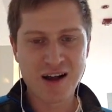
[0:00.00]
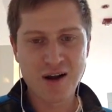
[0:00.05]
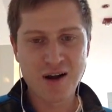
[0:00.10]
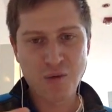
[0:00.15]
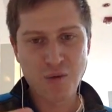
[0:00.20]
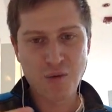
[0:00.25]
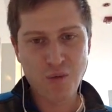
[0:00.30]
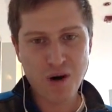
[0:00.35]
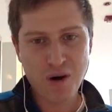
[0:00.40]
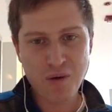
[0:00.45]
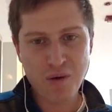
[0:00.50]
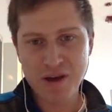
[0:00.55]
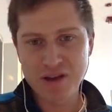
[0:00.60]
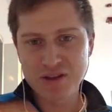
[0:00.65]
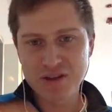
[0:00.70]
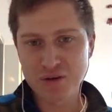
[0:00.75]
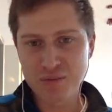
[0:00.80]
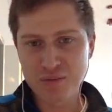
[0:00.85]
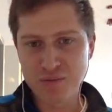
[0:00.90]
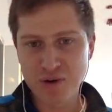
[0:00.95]
What made
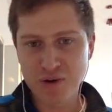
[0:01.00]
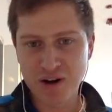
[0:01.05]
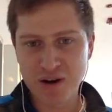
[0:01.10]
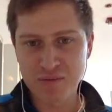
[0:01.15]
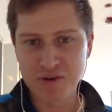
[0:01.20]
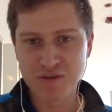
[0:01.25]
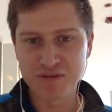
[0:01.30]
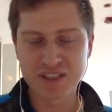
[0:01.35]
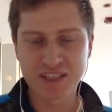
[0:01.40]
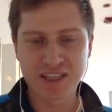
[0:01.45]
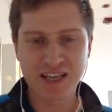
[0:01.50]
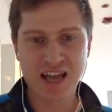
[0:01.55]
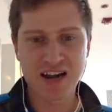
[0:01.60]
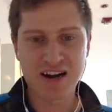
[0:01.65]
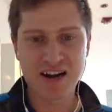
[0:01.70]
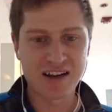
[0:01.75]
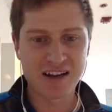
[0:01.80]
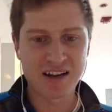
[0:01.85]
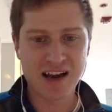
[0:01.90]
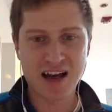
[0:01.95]
you want to move to
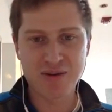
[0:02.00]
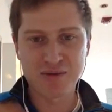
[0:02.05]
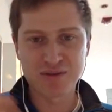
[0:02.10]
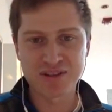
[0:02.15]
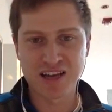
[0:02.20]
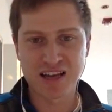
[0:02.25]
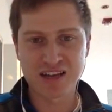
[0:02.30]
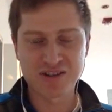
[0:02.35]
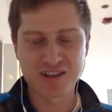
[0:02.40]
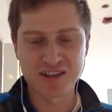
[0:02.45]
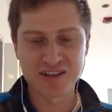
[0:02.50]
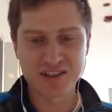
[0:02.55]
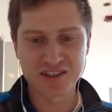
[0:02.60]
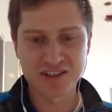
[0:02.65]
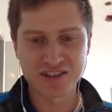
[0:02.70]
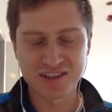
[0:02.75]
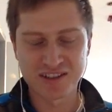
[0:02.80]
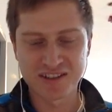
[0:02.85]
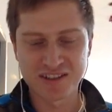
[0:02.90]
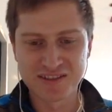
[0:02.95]
Canada, and how was that yeah.
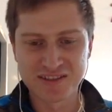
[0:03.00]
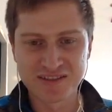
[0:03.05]
transition?